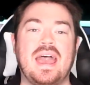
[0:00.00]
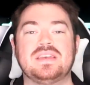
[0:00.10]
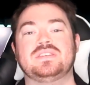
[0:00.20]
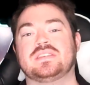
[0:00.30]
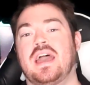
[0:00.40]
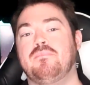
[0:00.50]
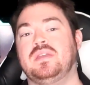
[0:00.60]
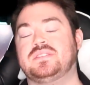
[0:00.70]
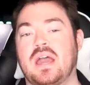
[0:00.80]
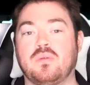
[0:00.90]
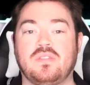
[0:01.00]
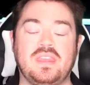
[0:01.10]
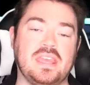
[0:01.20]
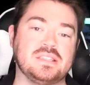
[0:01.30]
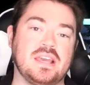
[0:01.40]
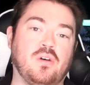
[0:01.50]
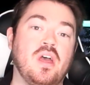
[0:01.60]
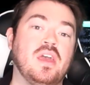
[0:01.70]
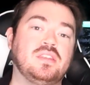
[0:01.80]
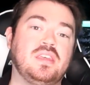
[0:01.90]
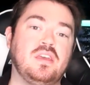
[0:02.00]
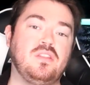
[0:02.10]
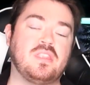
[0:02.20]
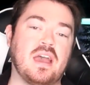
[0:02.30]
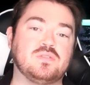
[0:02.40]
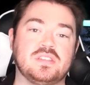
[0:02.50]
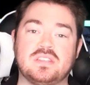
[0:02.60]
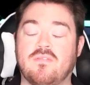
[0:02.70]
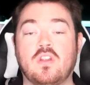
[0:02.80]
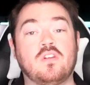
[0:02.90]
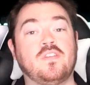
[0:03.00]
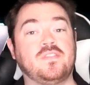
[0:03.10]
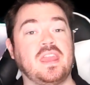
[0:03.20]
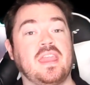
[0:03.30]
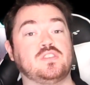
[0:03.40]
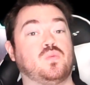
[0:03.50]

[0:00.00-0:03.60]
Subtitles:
as this guy beats out the Intel 10750H,